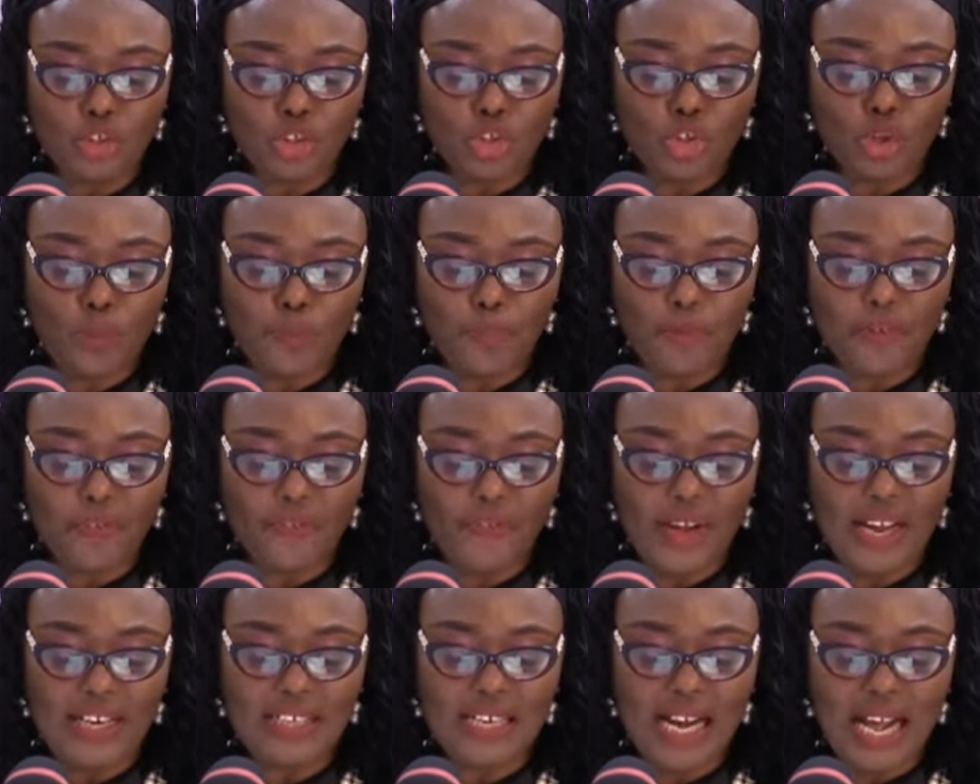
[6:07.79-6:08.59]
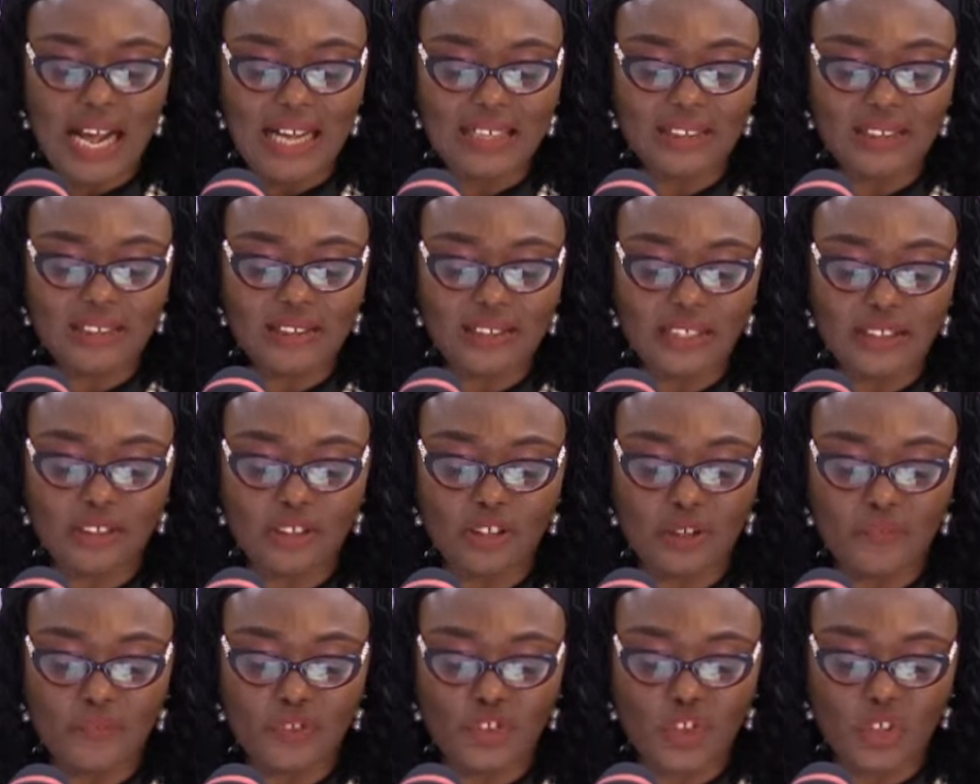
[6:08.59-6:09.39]
to provide
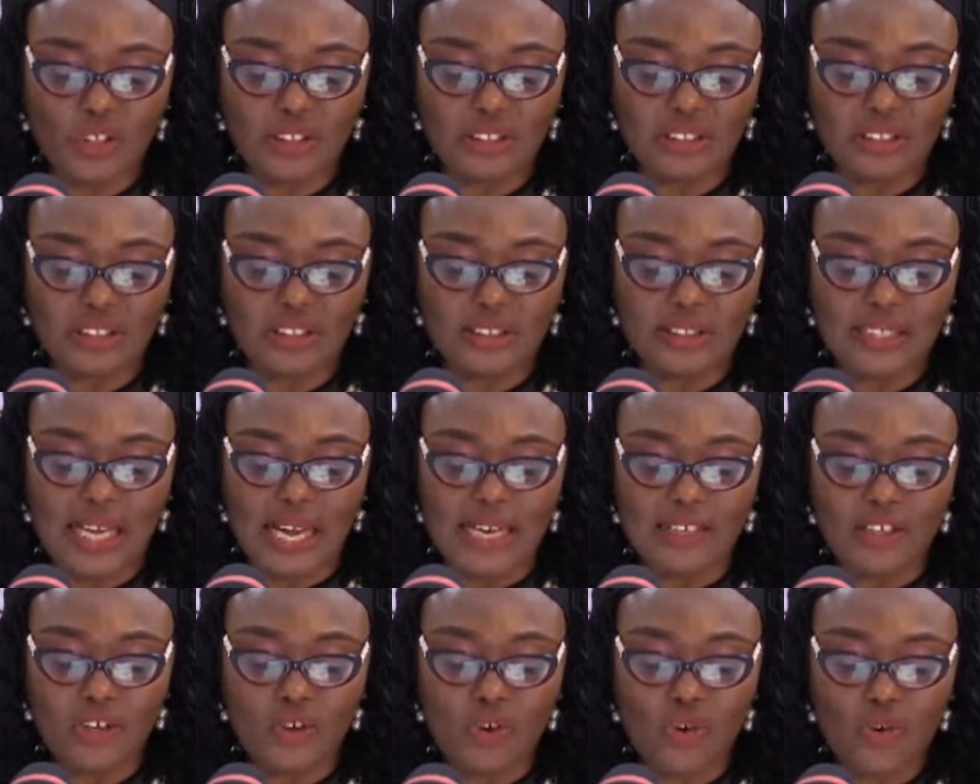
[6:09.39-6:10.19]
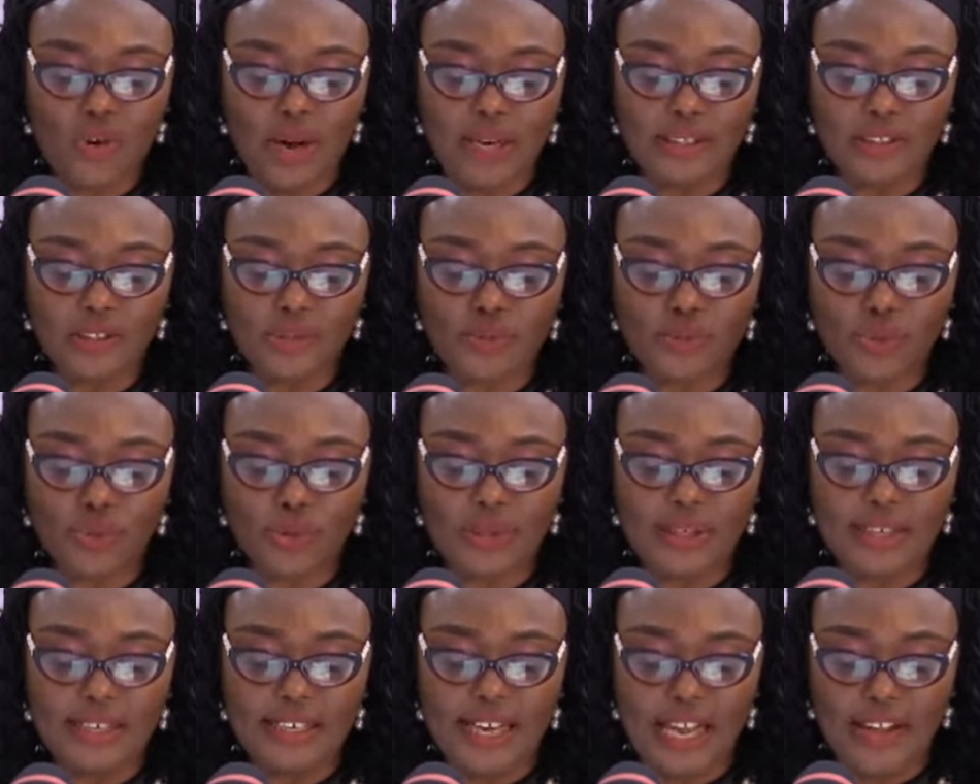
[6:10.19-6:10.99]
access of justice at the
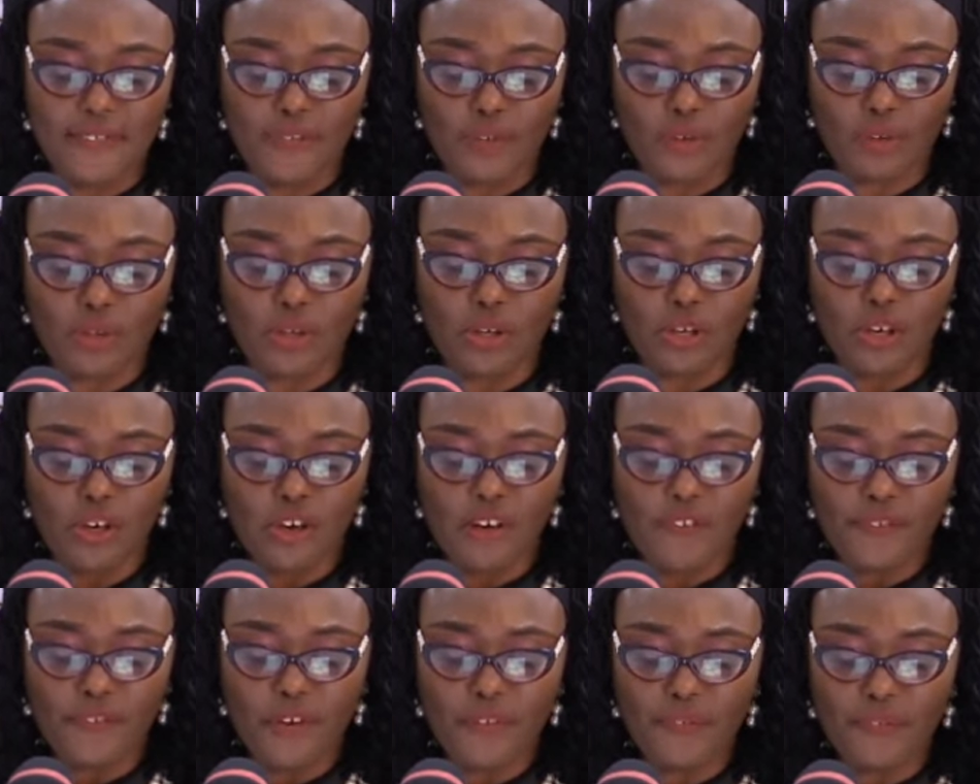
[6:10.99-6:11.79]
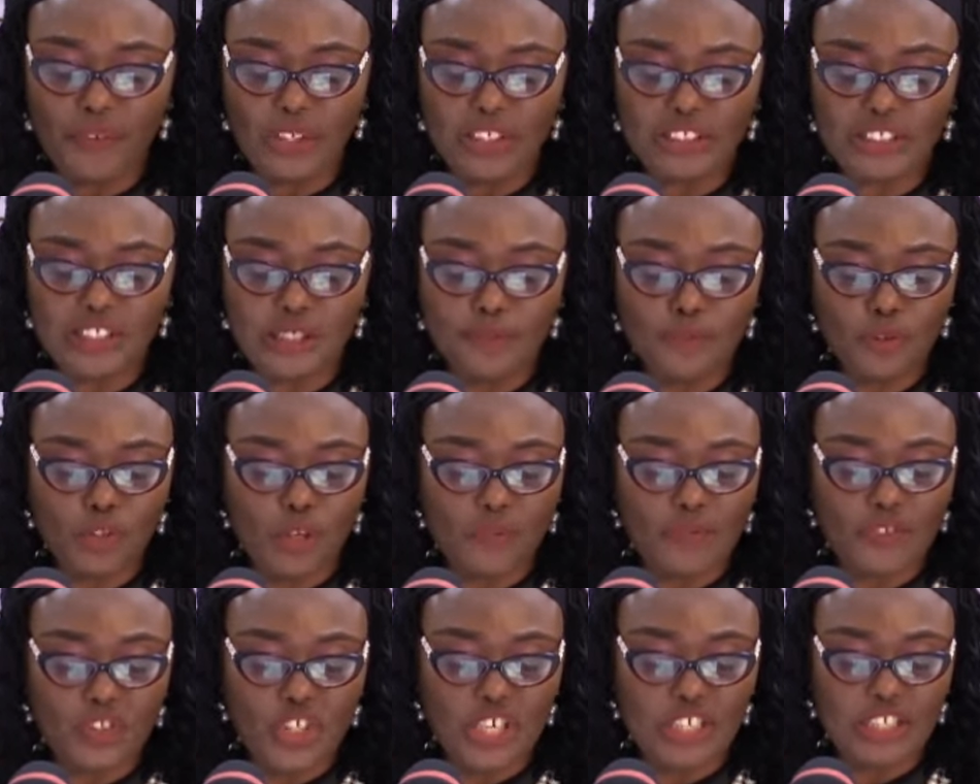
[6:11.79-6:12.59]
grassroots level for victims
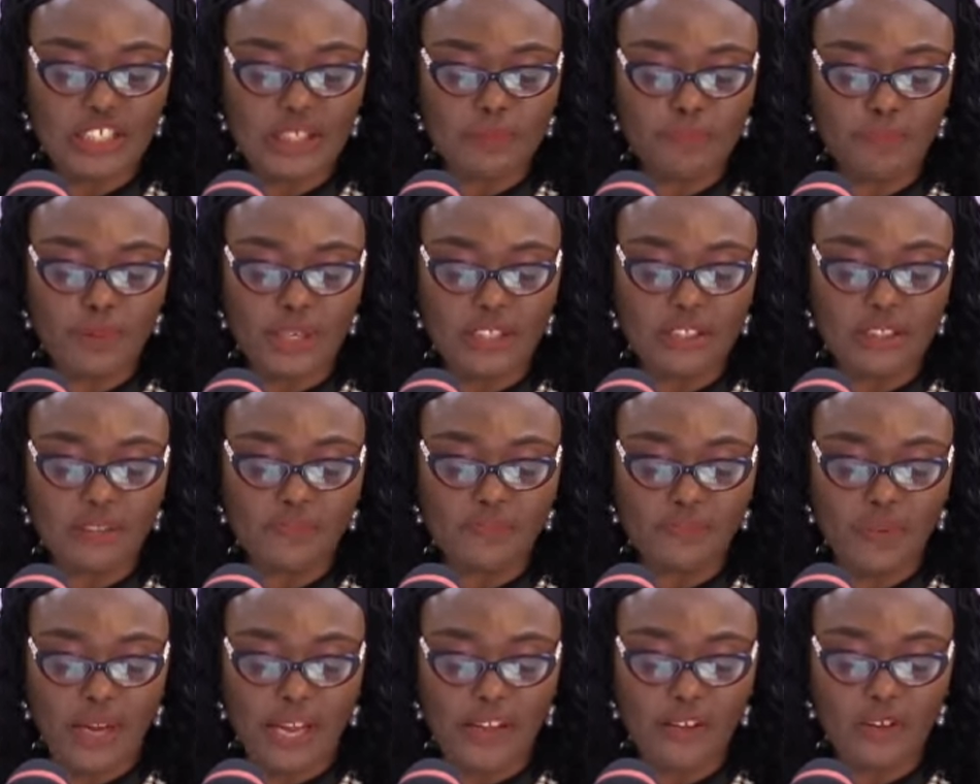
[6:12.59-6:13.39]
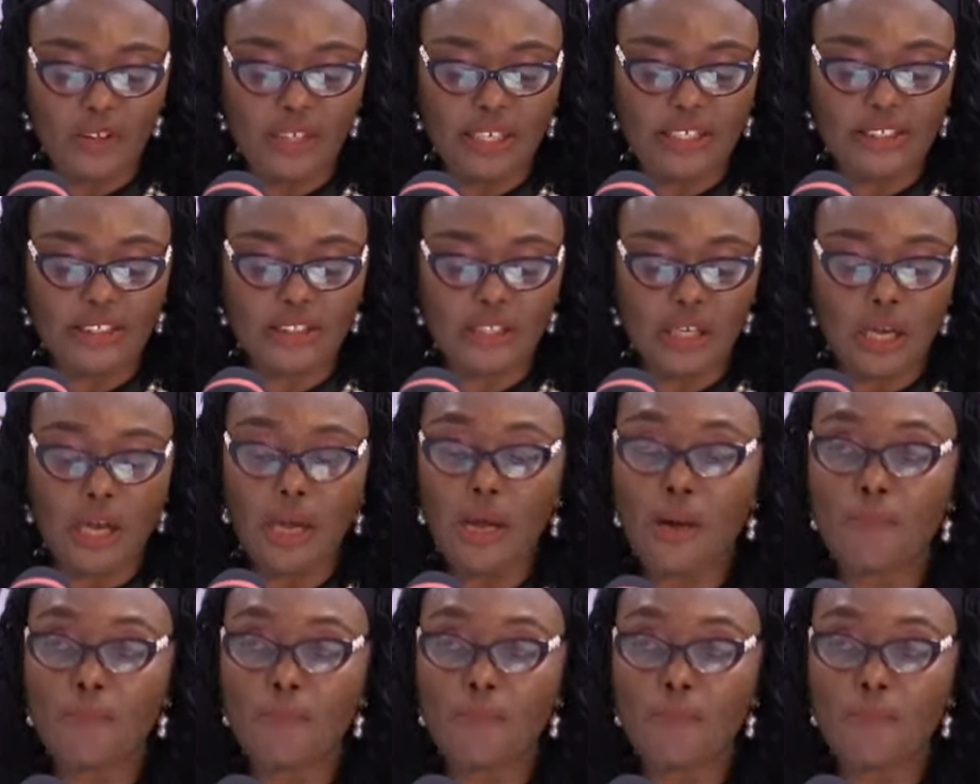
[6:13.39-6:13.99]
of gender-based violence